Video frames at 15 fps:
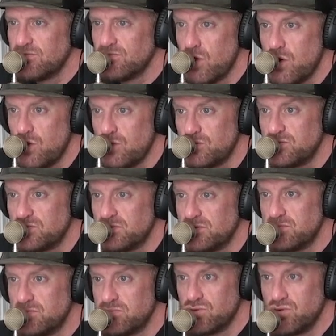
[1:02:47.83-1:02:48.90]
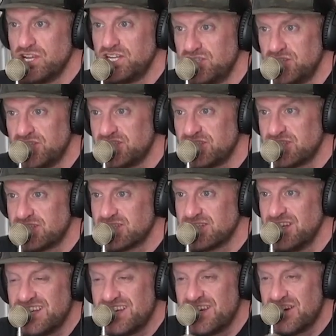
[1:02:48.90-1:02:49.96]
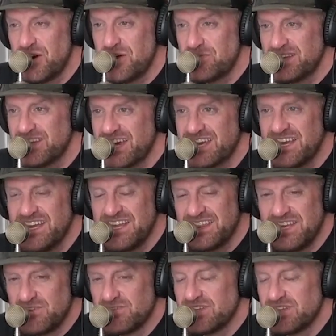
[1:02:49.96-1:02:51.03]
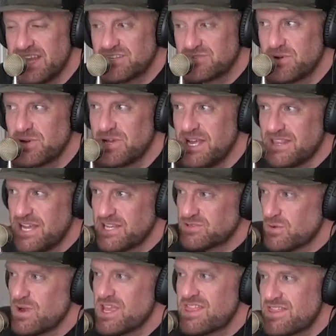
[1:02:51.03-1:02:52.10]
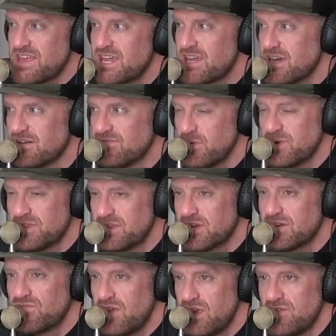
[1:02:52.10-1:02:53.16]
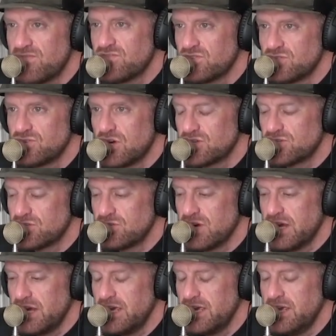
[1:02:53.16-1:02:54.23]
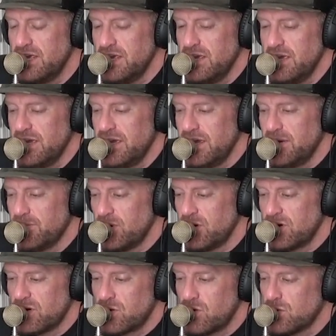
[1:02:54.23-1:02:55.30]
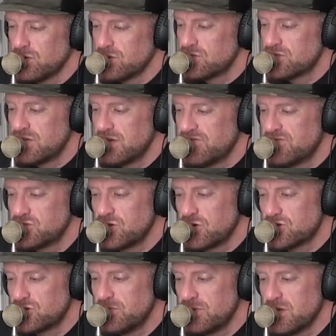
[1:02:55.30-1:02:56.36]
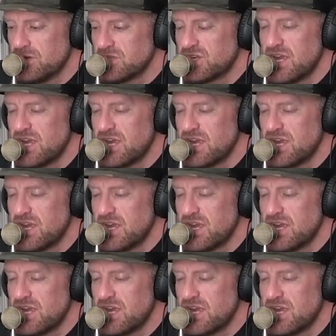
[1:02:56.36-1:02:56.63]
Roads, bridges. You know what I mean? Like literally, that's what we think of when we think of infrastructure, right? But of course, the infrastructure bill is